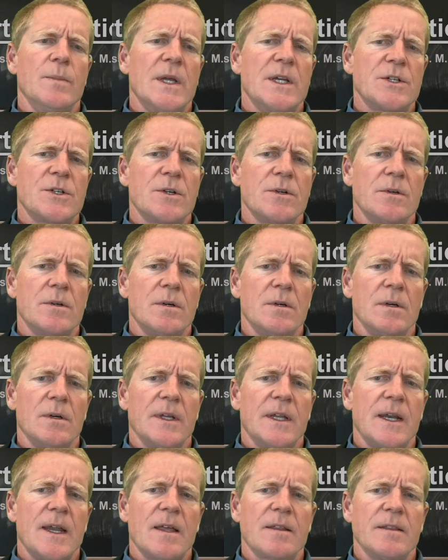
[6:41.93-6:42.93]
measure
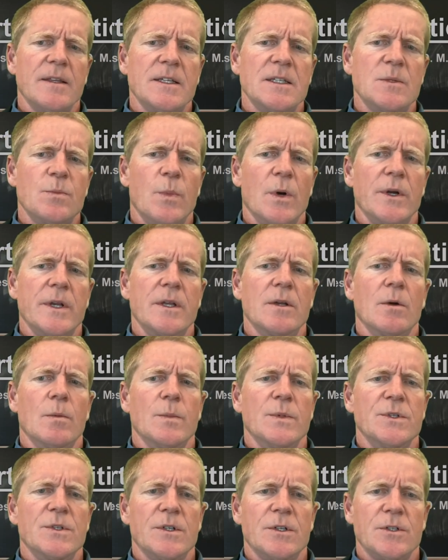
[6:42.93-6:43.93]
an athlete's body
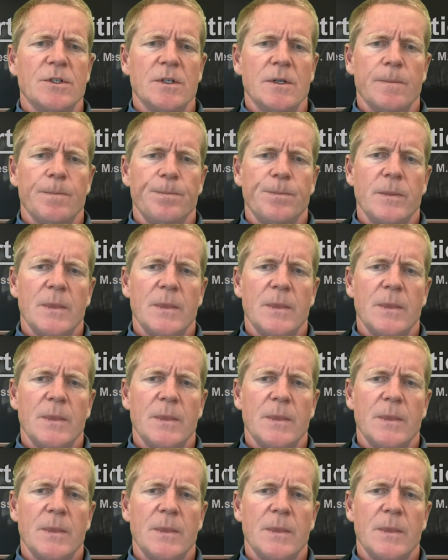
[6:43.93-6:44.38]
composition?